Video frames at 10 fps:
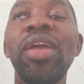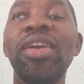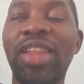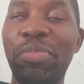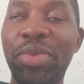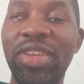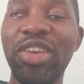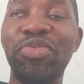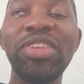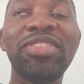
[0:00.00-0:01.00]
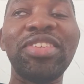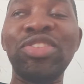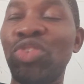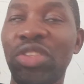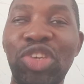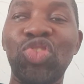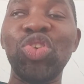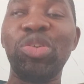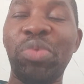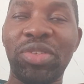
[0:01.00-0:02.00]
Let me give this. It's not a
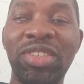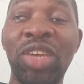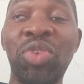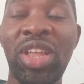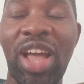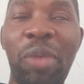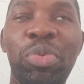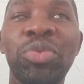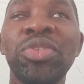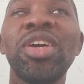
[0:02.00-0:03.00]
joke, but it actually happened.